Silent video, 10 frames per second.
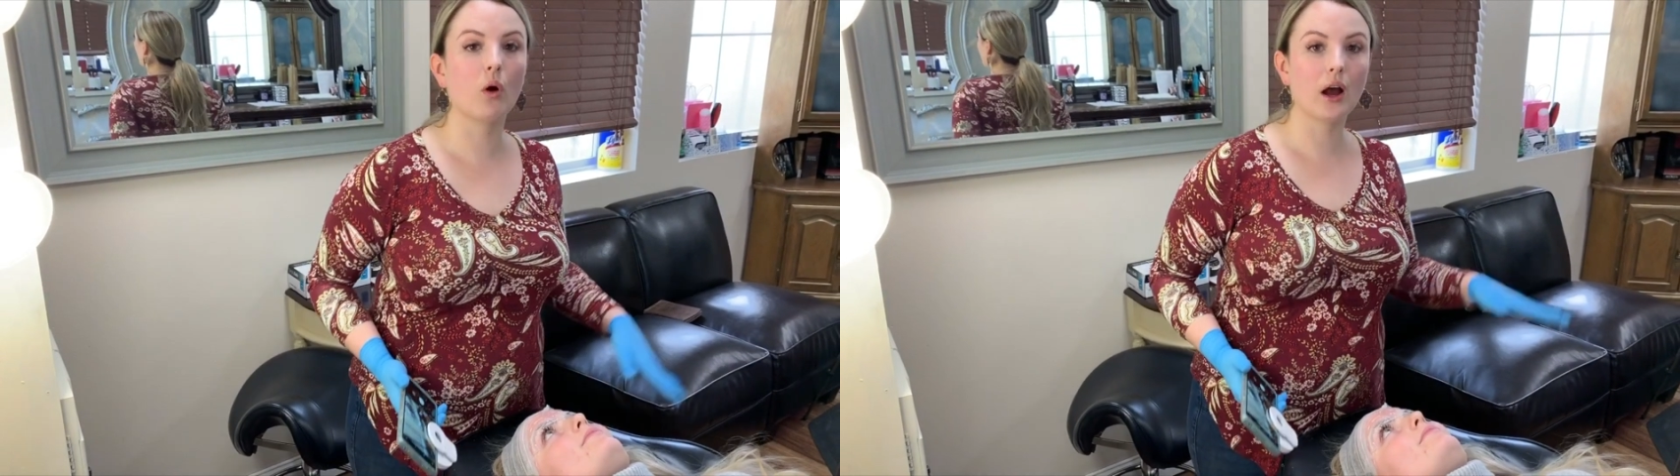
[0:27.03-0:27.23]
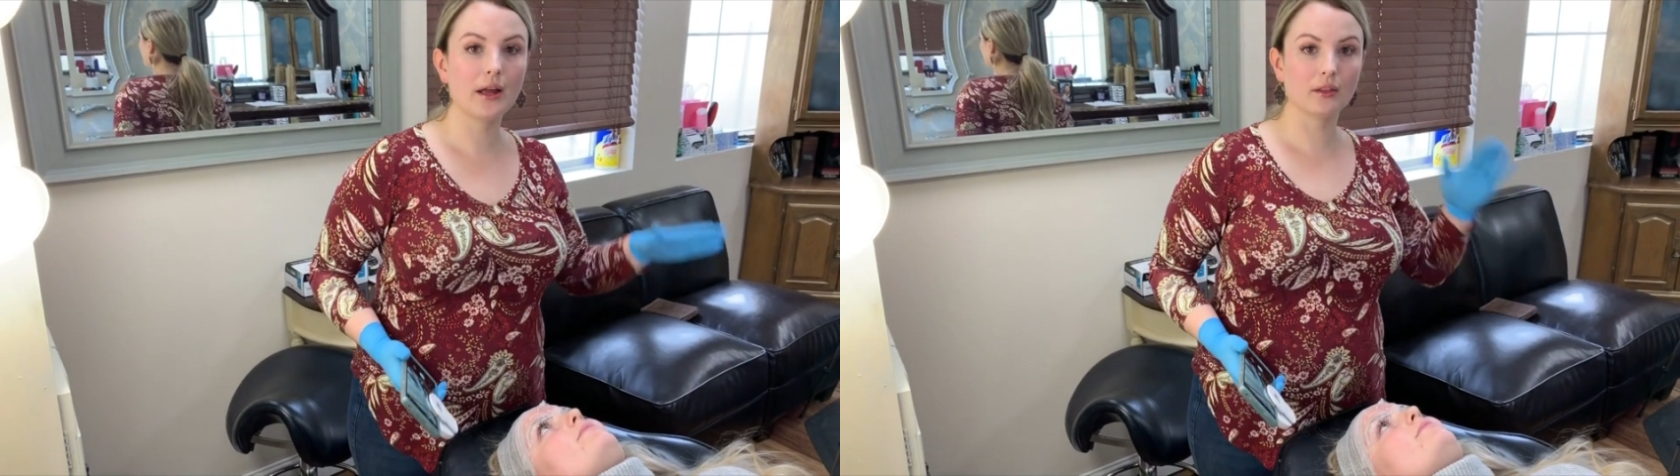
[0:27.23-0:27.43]

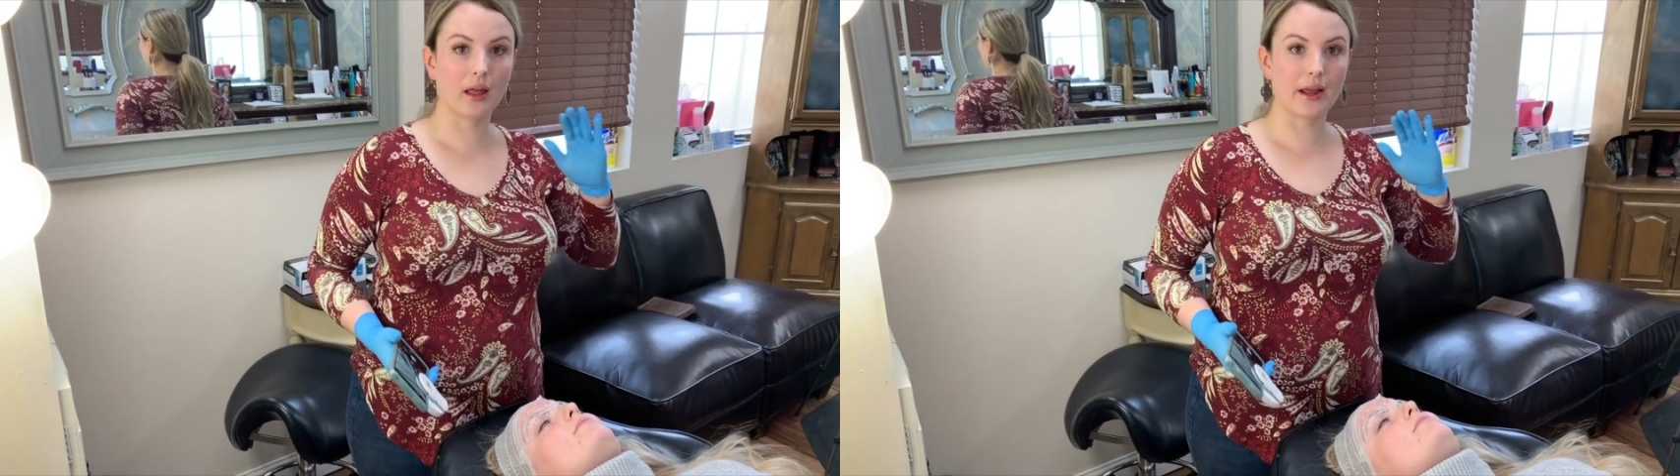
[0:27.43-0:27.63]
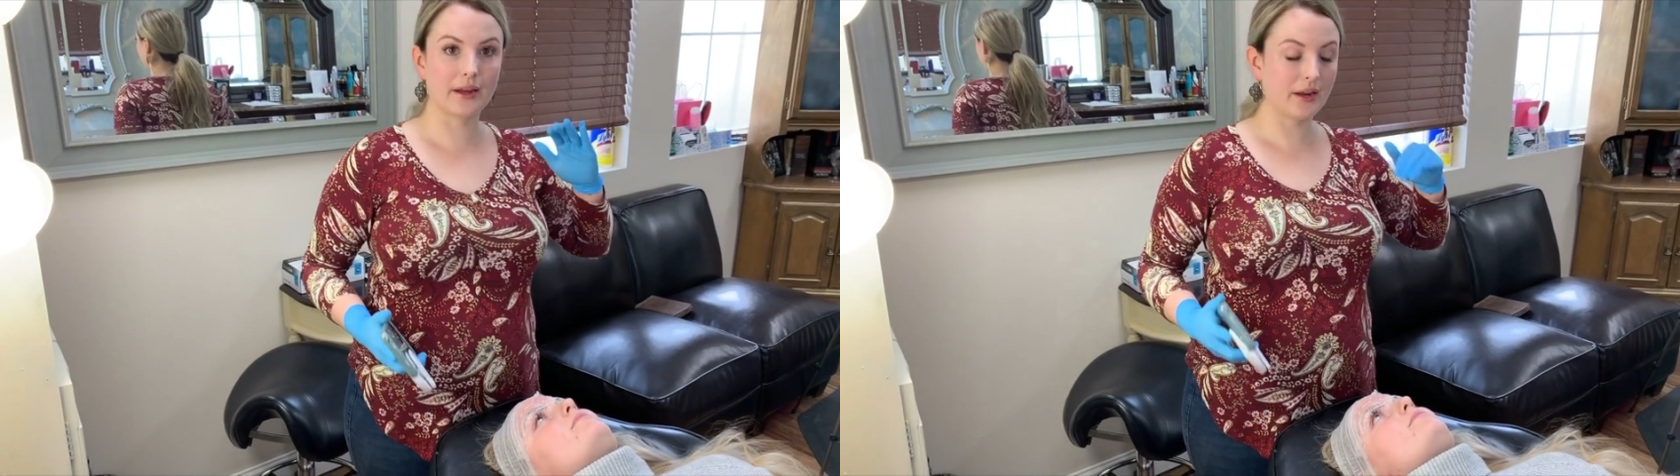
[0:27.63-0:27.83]
want
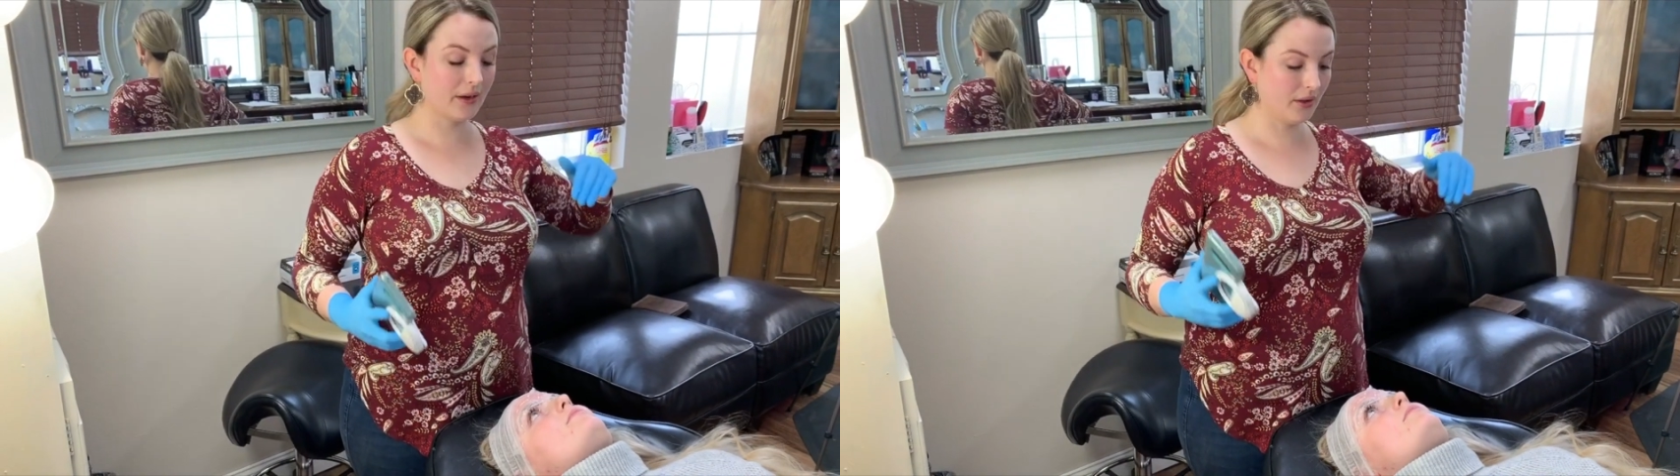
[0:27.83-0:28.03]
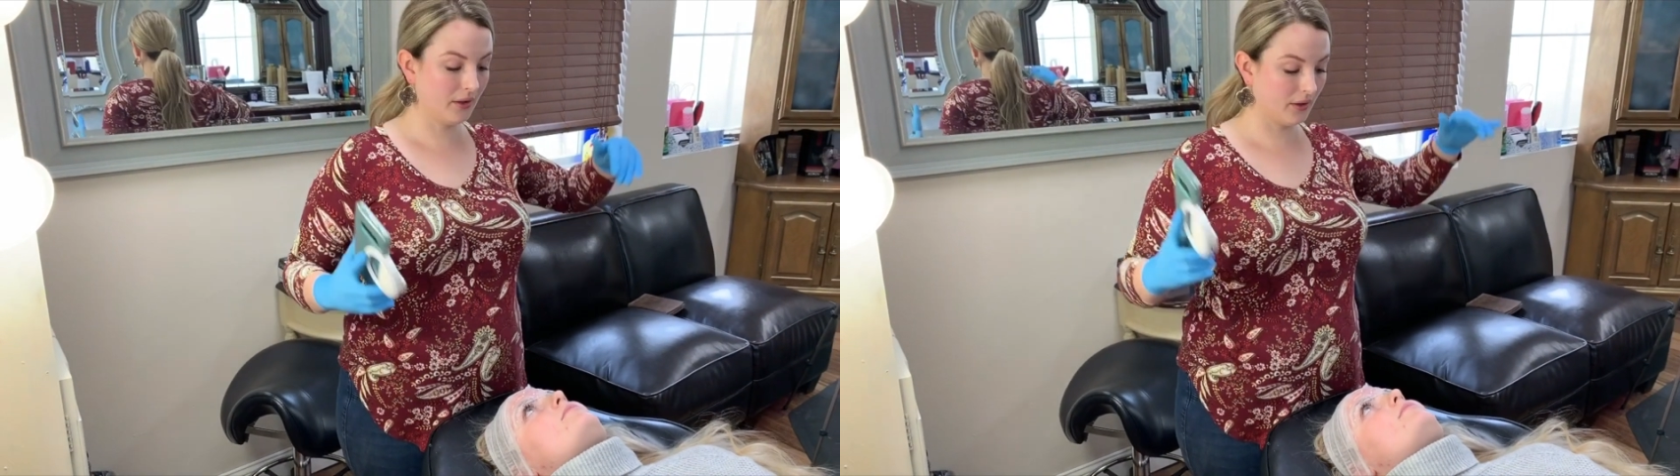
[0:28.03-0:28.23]
lighting